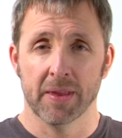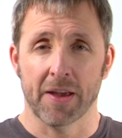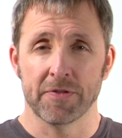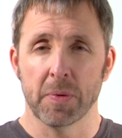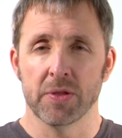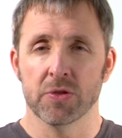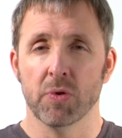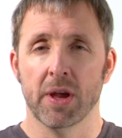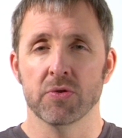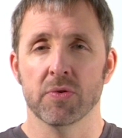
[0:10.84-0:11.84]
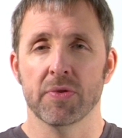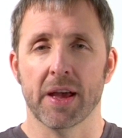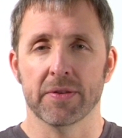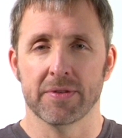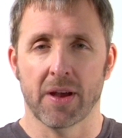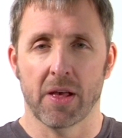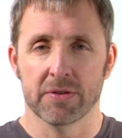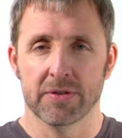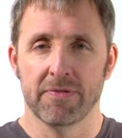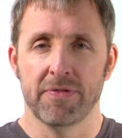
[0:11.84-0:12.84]
I've spent
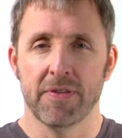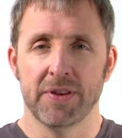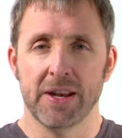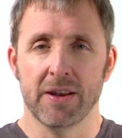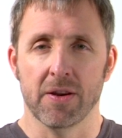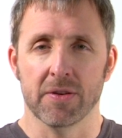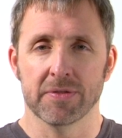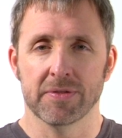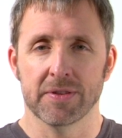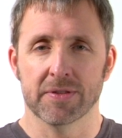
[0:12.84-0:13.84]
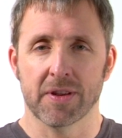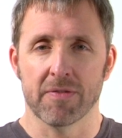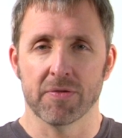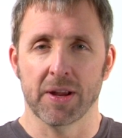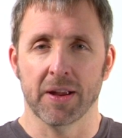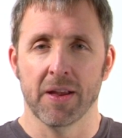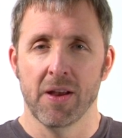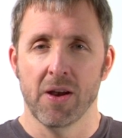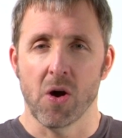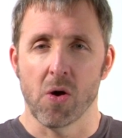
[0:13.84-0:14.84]
$300,000 in 15 years discovering
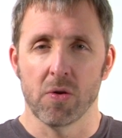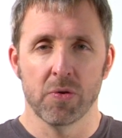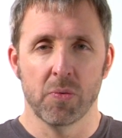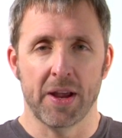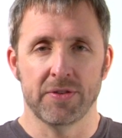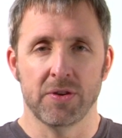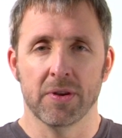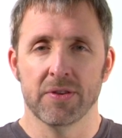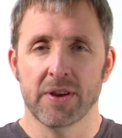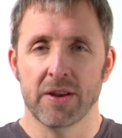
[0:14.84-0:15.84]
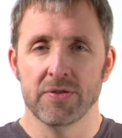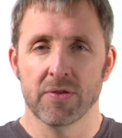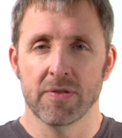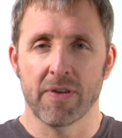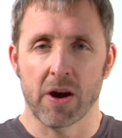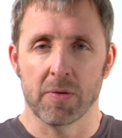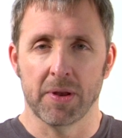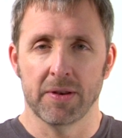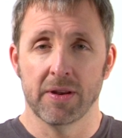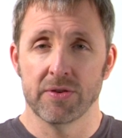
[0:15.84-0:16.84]
all the ways you can change your
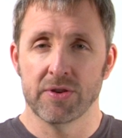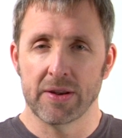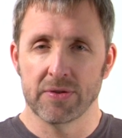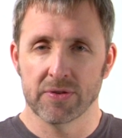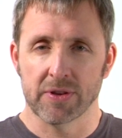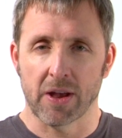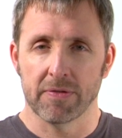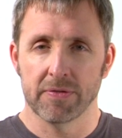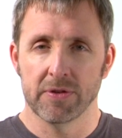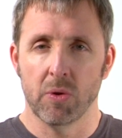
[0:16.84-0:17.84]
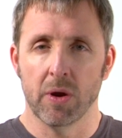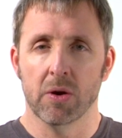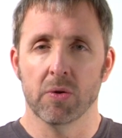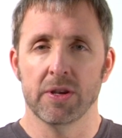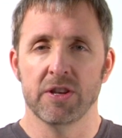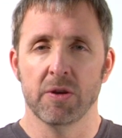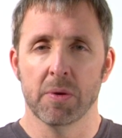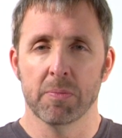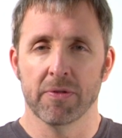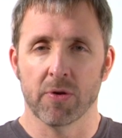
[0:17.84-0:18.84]
environment and change yourself to increase
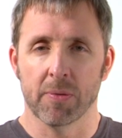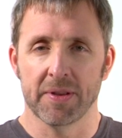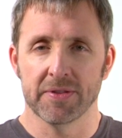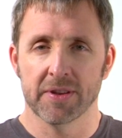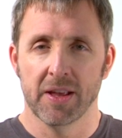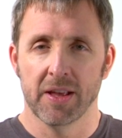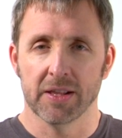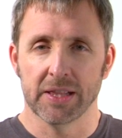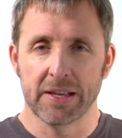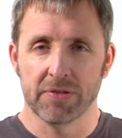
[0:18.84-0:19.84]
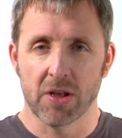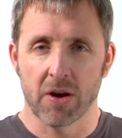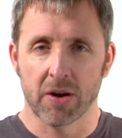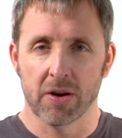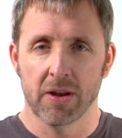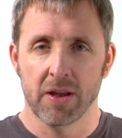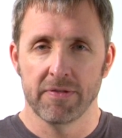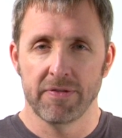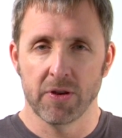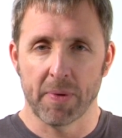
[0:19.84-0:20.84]
human performance, live longer,
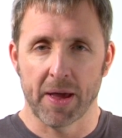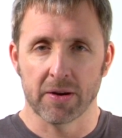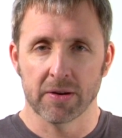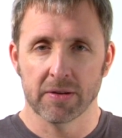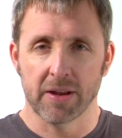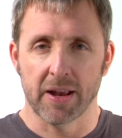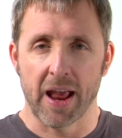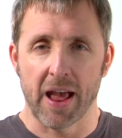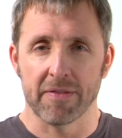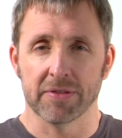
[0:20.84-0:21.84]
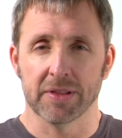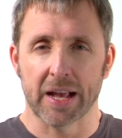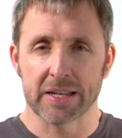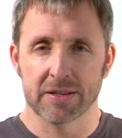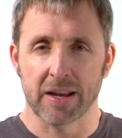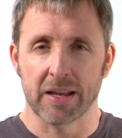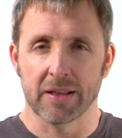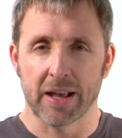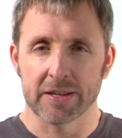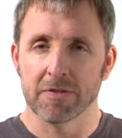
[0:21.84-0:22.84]
feel better, and have lots
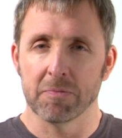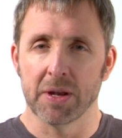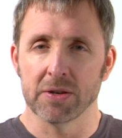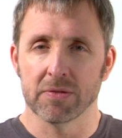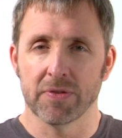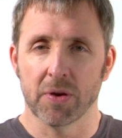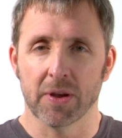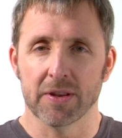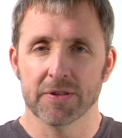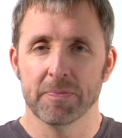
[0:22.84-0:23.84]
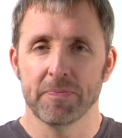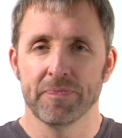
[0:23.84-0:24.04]
and lots of mental focus.